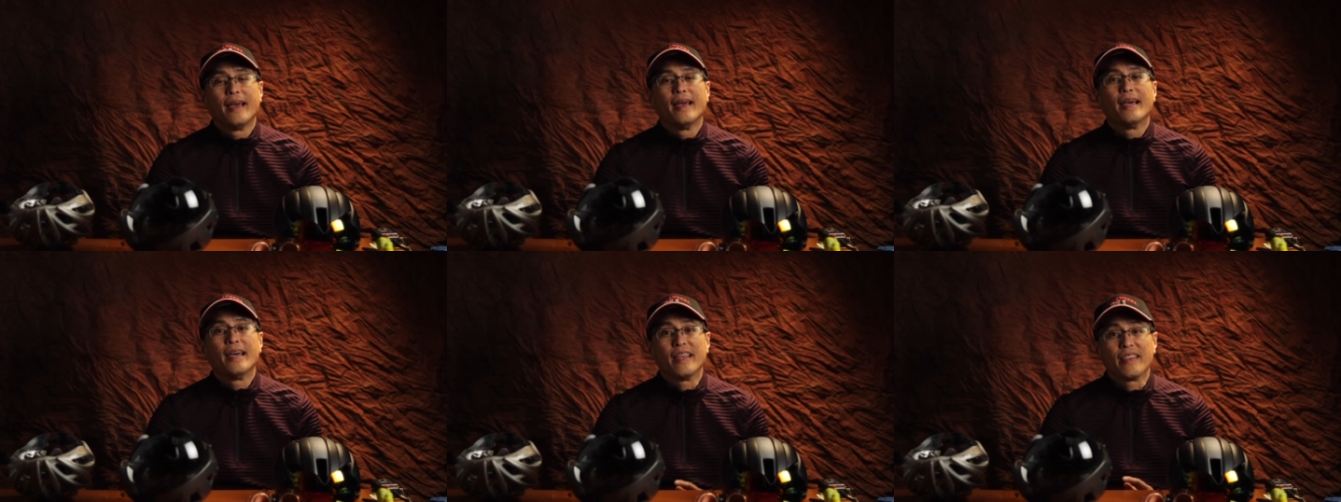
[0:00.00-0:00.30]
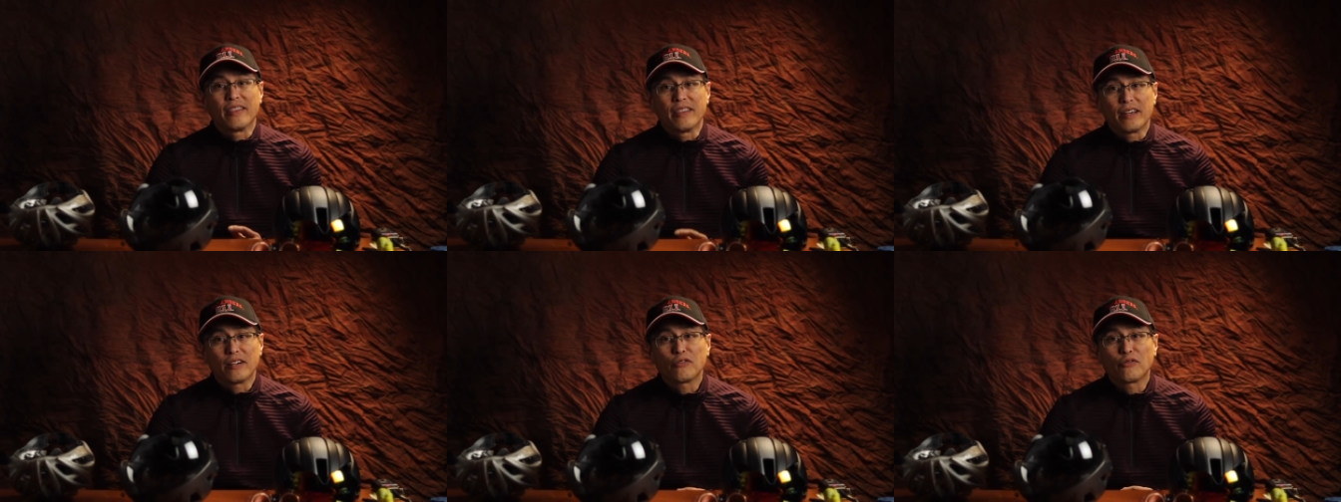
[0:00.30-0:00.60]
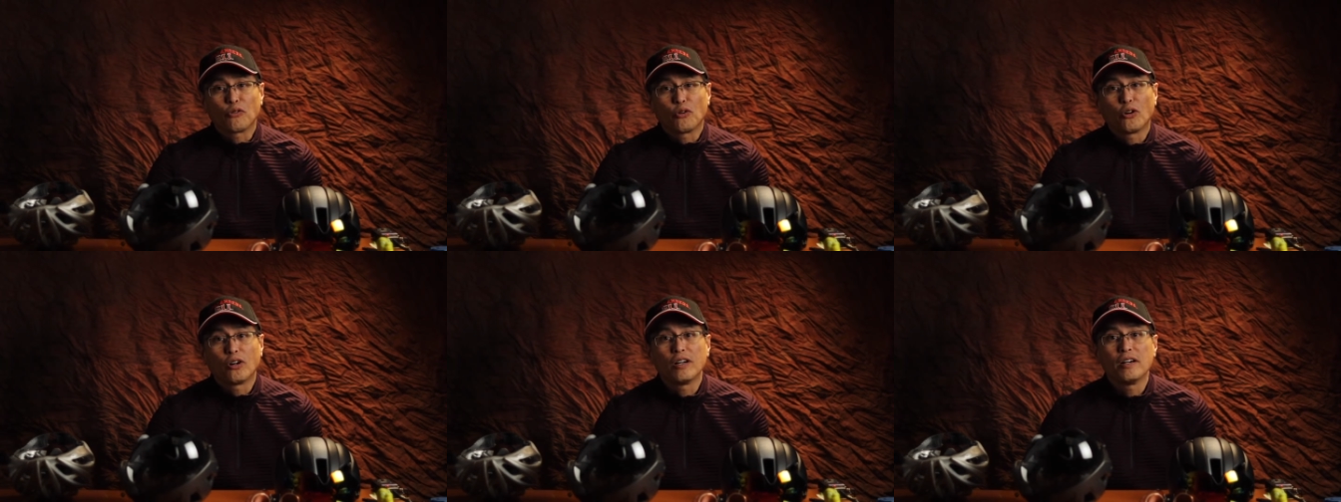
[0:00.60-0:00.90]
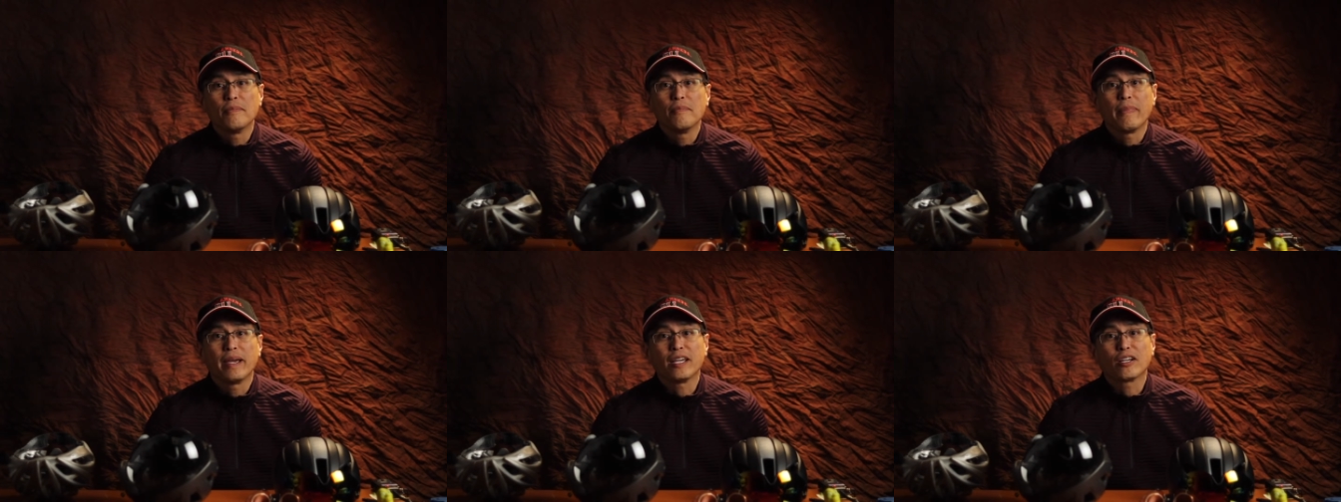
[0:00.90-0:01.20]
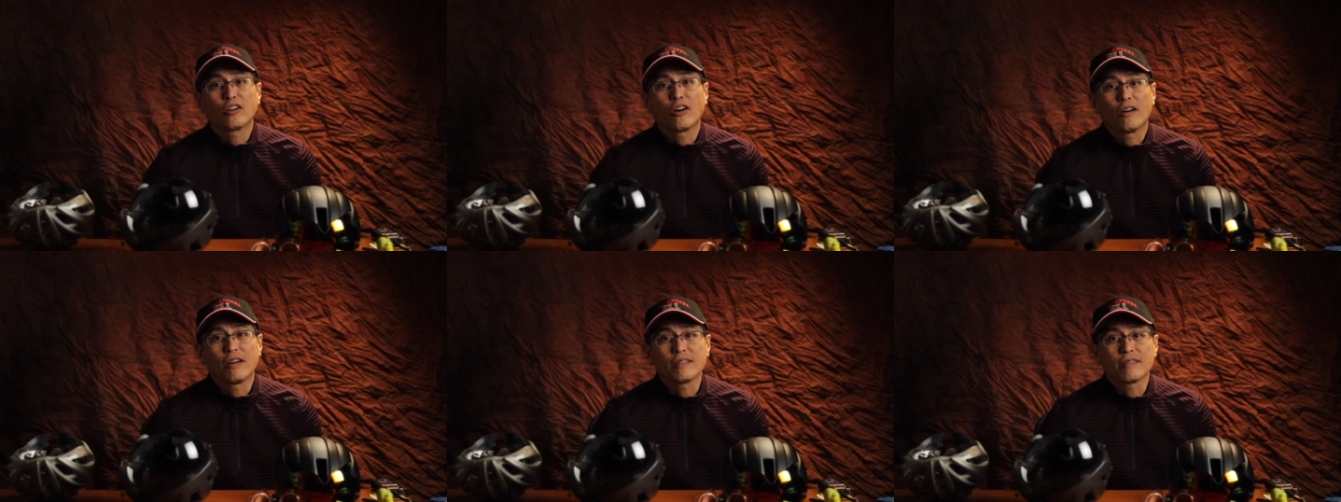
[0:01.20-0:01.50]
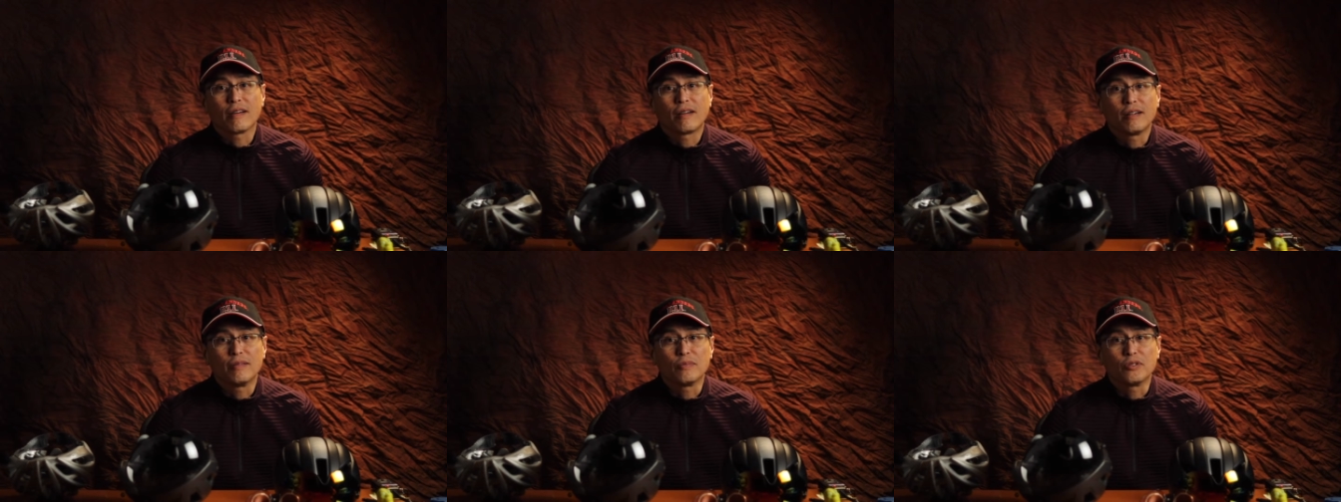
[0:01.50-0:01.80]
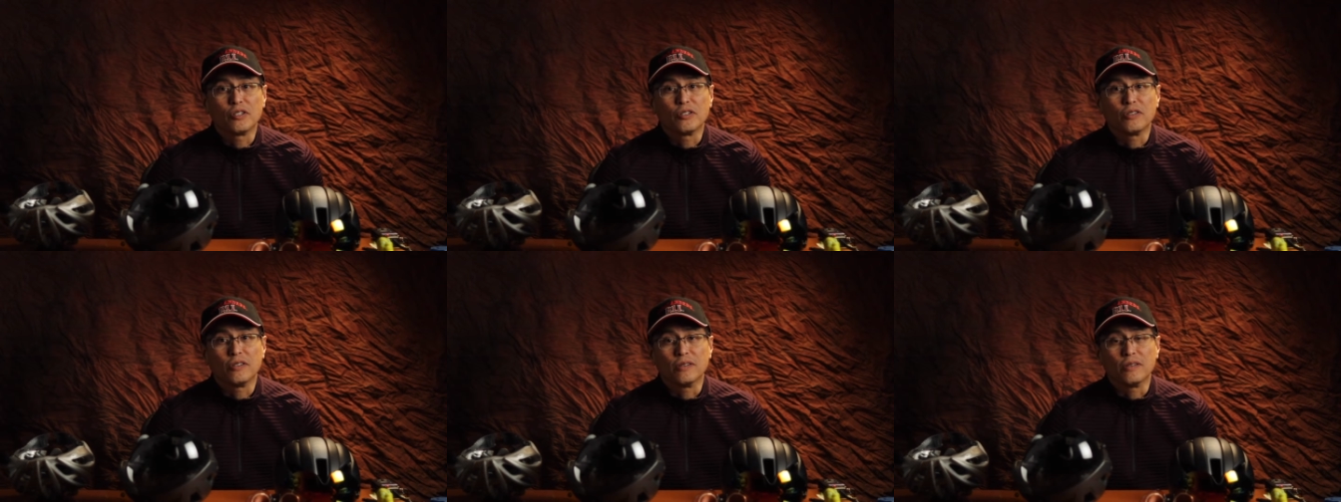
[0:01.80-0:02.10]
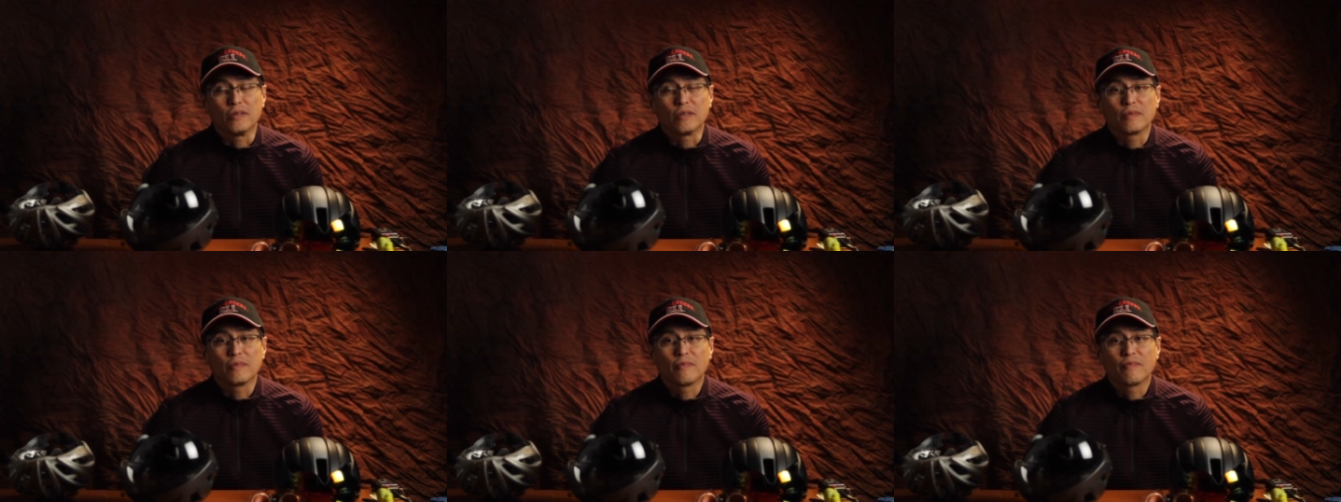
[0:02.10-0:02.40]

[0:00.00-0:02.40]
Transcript: and therefore may cause harm to you.